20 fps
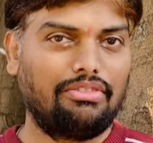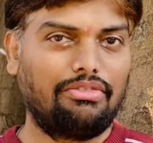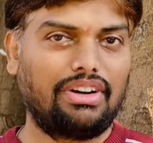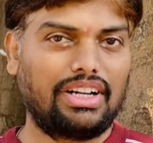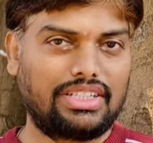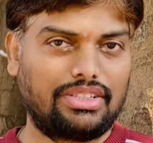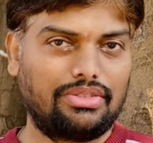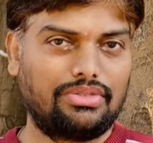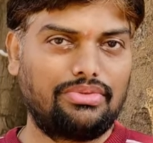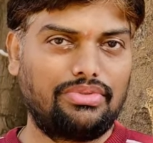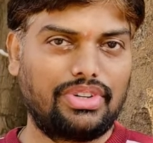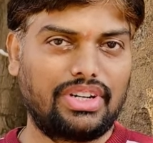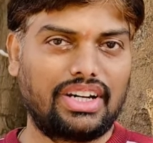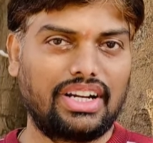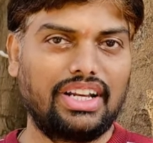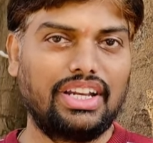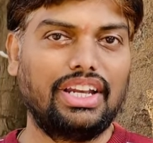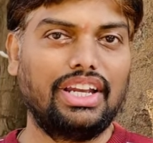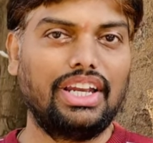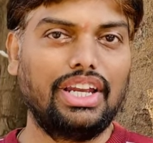Watch out
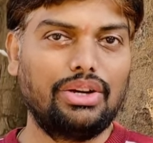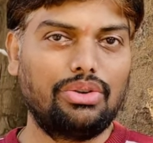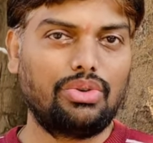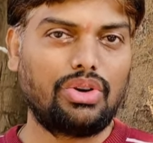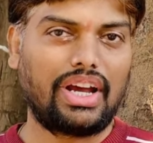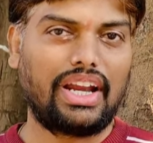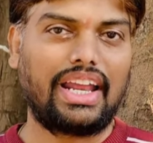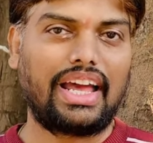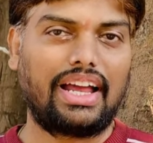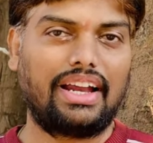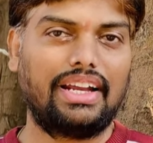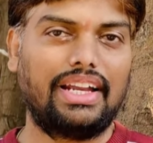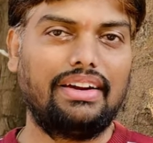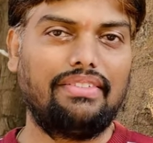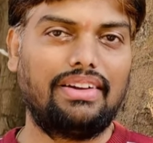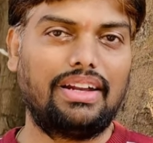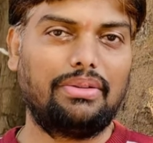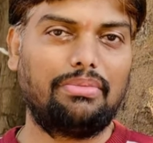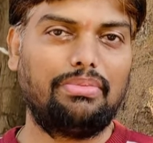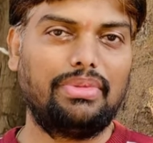for new
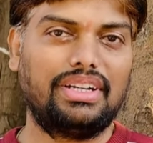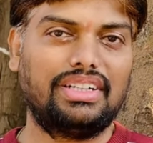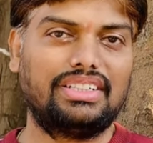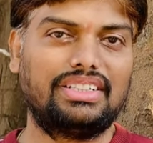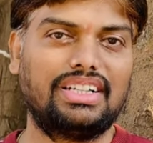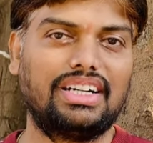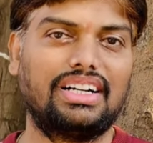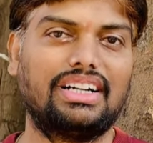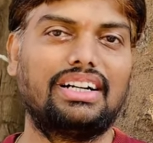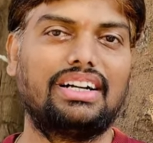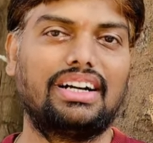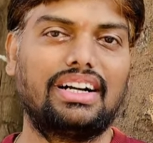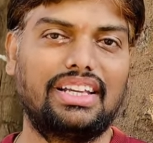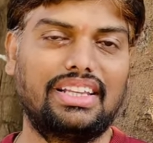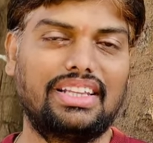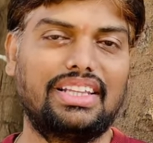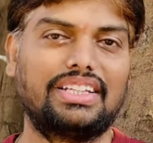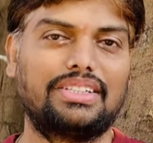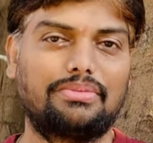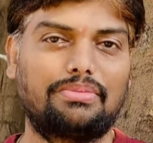developments
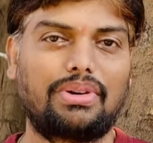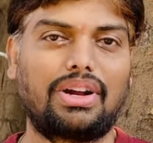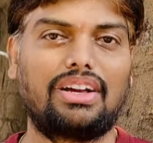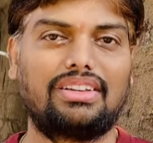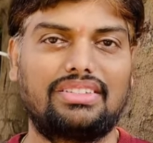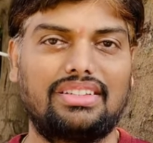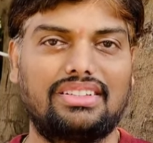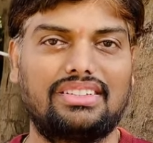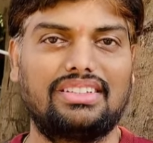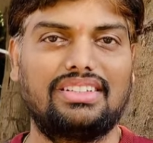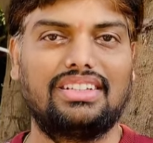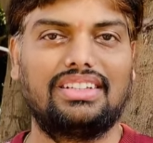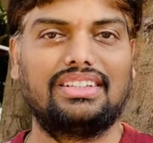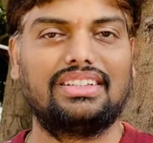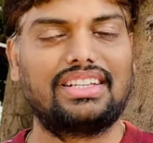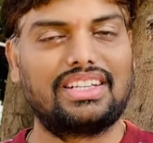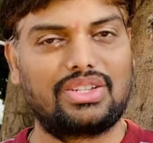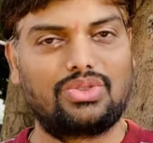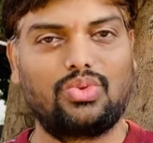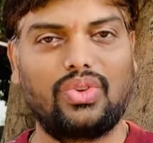in this process
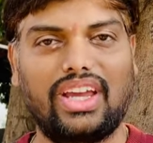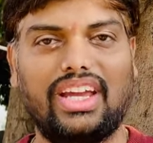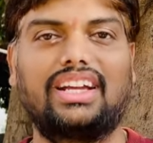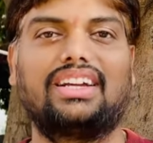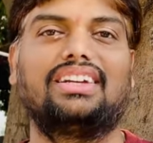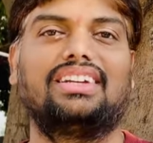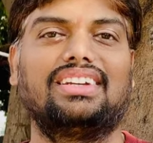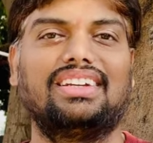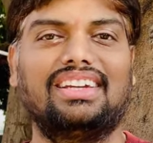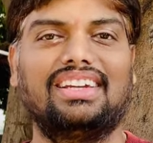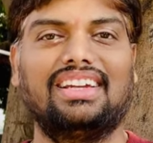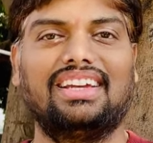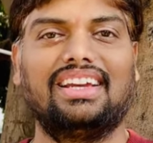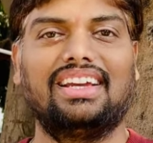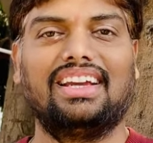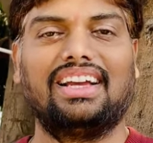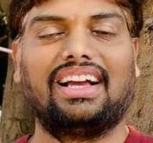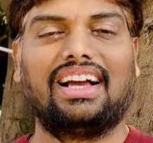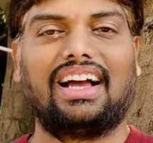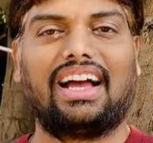this week.
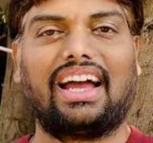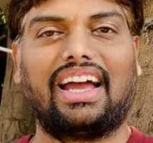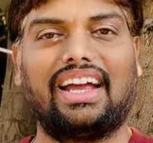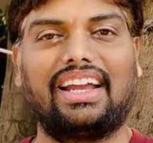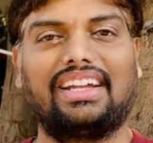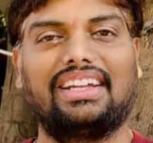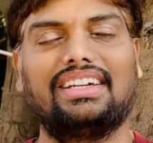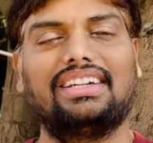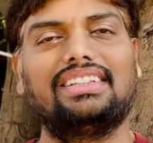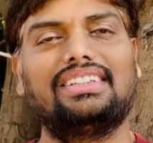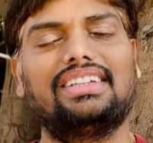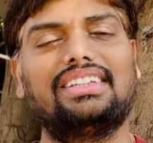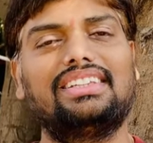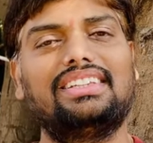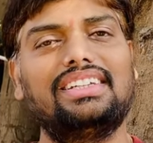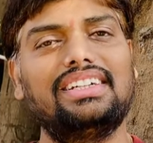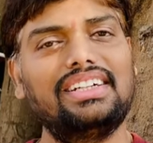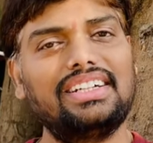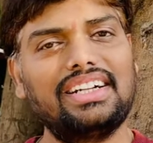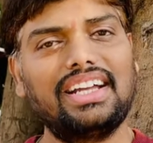And the
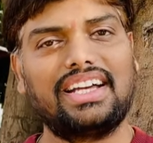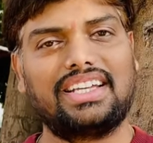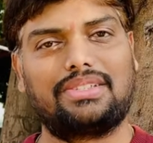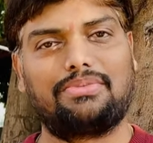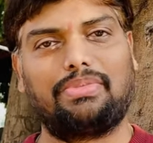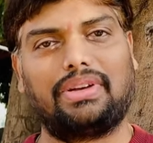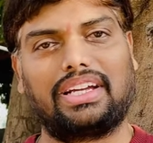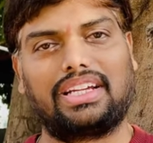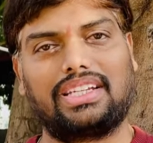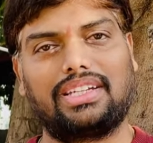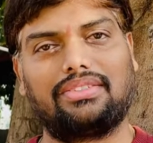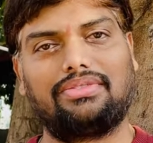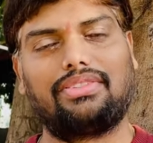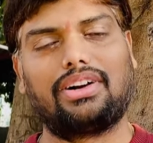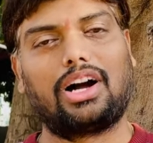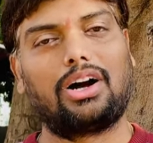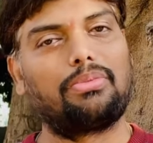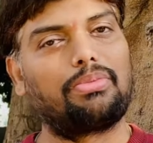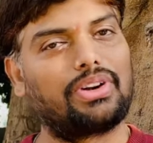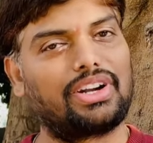third aspect of
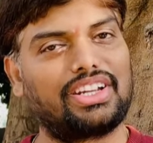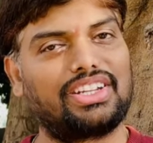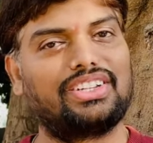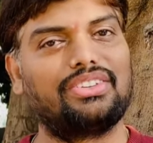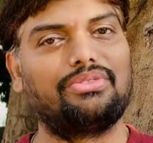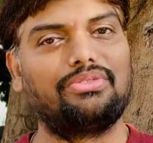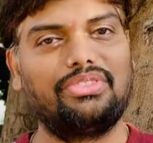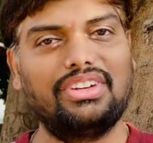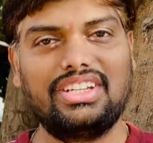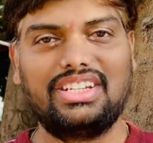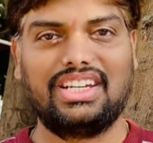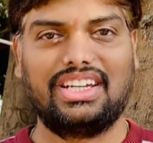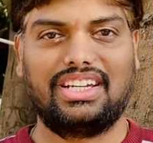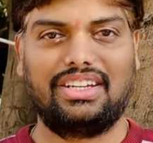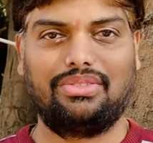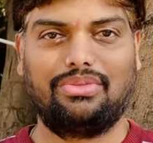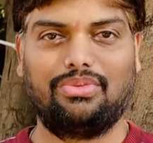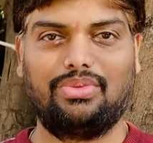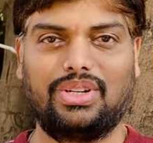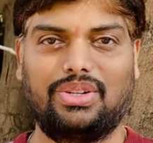Operation Vijay,
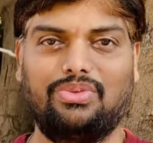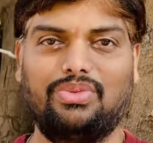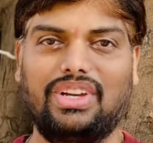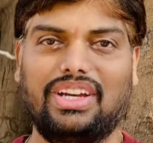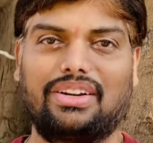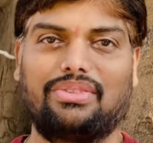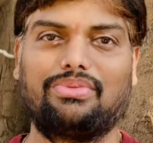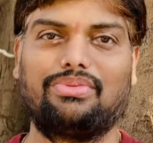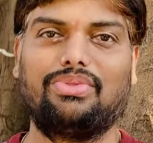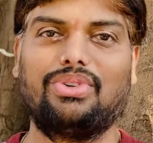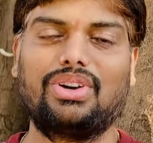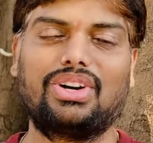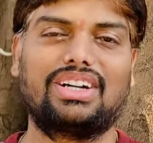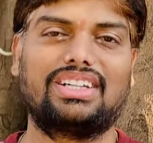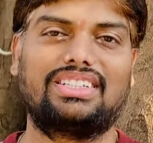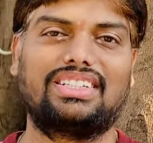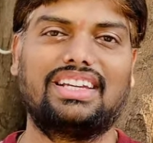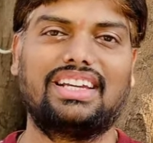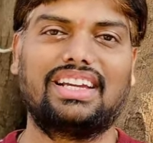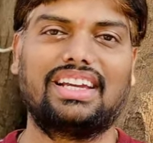what we are
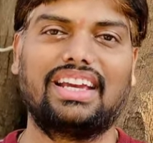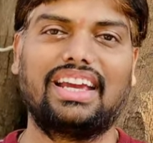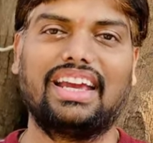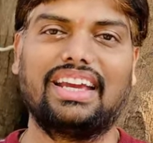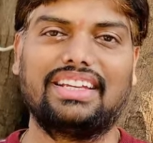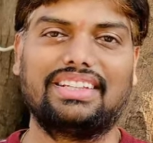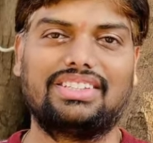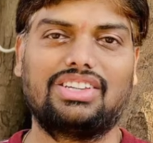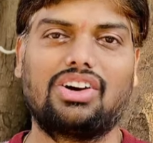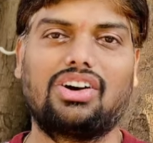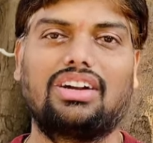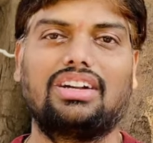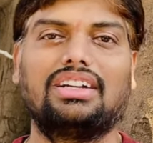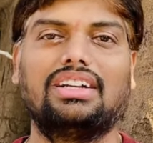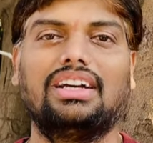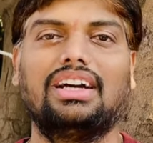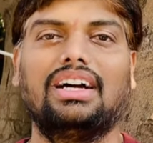focusing is on